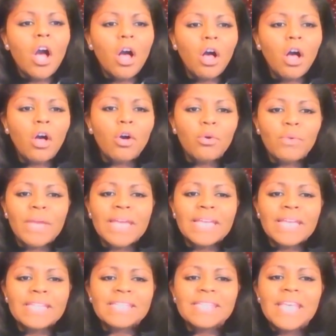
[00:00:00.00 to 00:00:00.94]

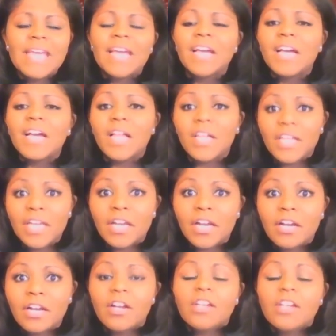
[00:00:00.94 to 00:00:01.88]
always
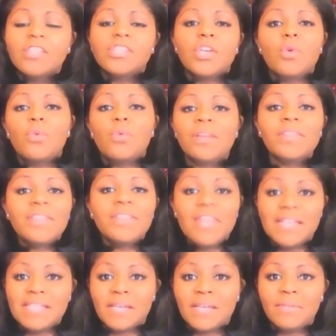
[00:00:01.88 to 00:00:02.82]
clear. So one of the
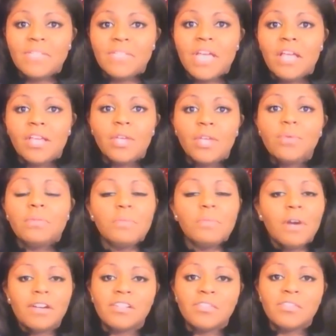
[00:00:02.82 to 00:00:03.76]
things I will tell you with
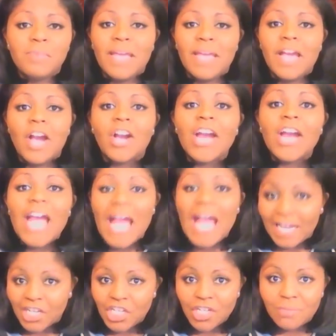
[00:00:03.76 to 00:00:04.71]
Mars being our
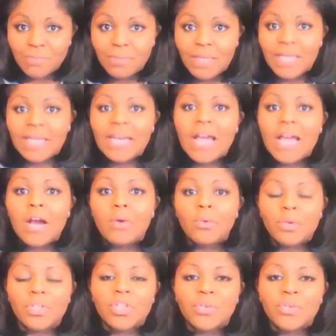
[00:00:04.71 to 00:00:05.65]
action planet, how
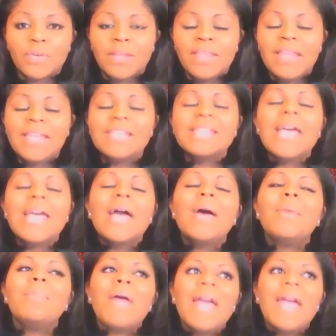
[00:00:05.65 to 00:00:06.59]
we're doing things,
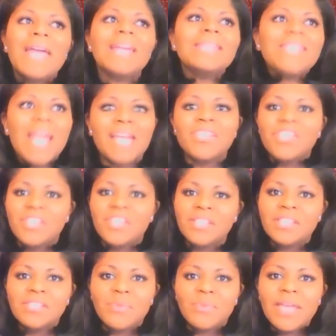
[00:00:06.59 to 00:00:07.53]
pay attention
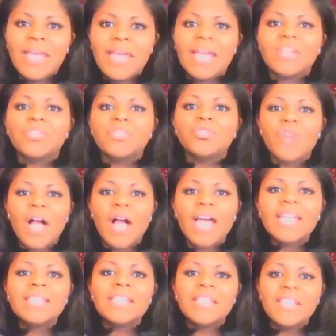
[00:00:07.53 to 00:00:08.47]
this week and
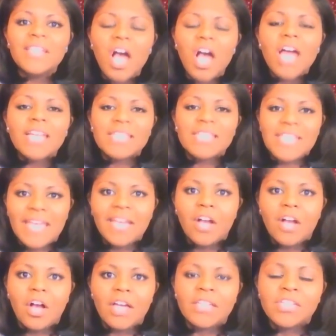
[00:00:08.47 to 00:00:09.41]
try to not take
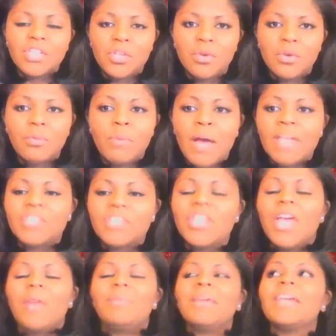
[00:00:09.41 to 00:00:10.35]
on too
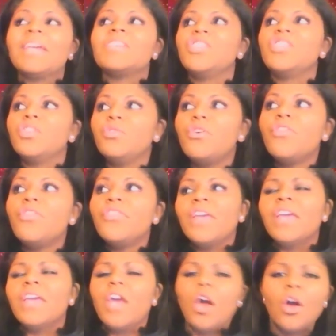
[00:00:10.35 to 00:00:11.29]
much because you'll
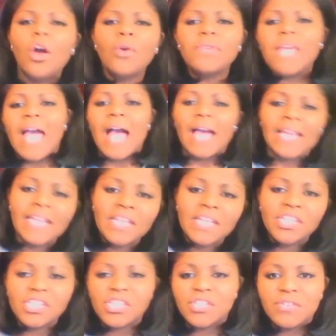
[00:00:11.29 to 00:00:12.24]
think, oh yeah, I can
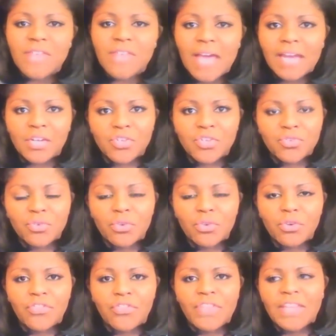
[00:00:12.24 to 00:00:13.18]
just do that extra
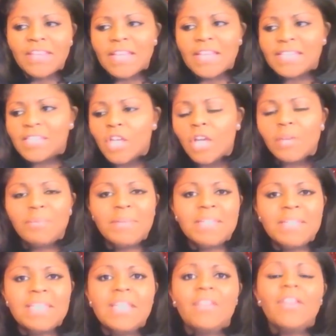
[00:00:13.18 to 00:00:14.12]
little thing. That's not a big
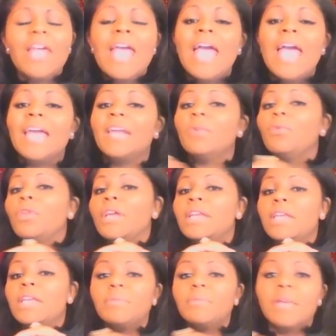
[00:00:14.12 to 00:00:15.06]
deal. And it will
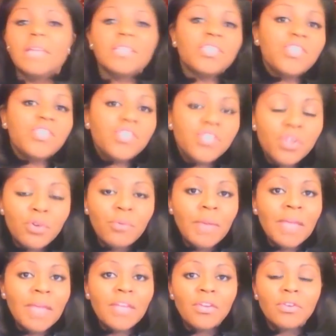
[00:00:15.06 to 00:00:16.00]
end up
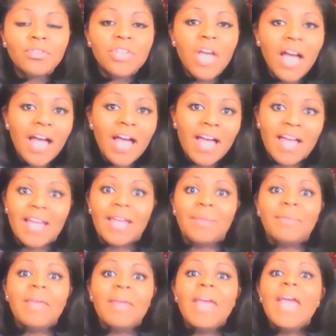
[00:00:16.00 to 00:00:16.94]
consuming your
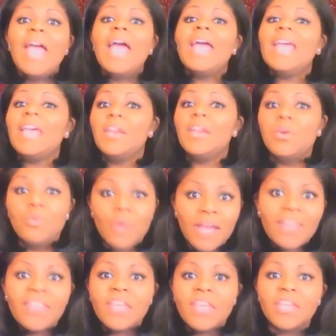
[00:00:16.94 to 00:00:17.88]
time in a
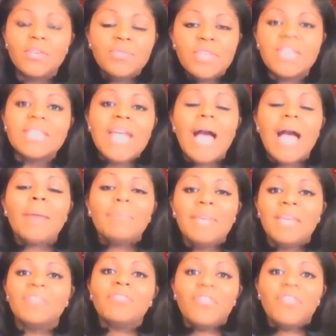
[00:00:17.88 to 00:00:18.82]
way that you did not
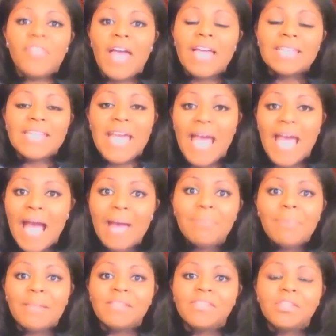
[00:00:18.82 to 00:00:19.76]
mean for that to
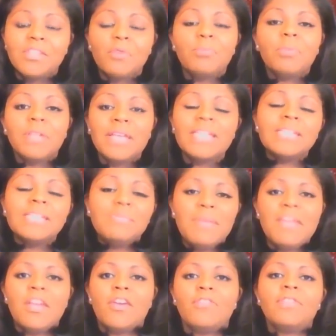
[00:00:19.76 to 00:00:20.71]
happen. So please be
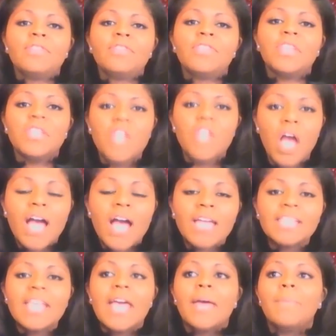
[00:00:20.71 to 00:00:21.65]
careful to
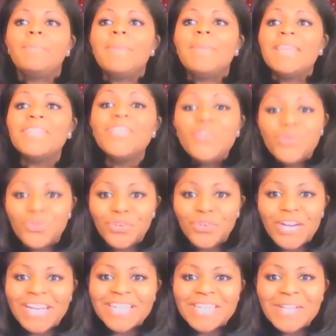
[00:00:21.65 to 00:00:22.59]
not be too
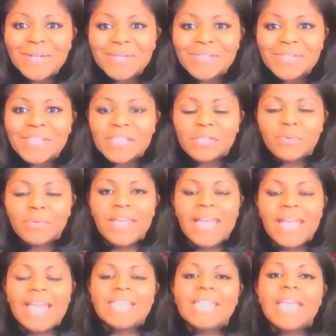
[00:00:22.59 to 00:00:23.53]
grandiose this week
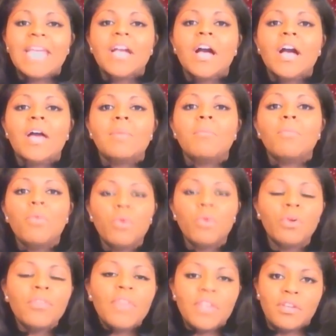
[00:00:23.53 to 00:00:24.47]
and take on
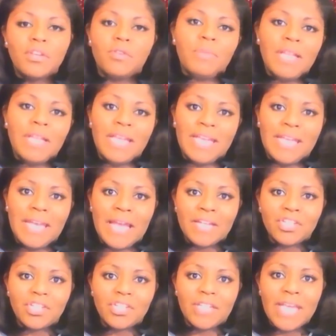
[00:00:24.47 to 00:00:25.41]
more than your plate can
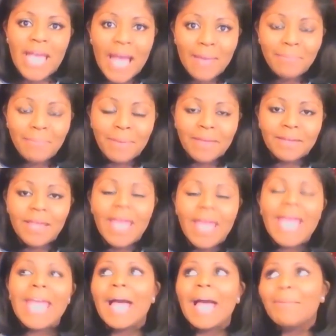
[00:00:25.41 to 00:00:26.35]
actually happen,
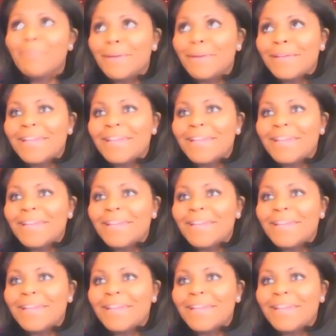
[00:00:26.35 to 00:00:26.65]
happen,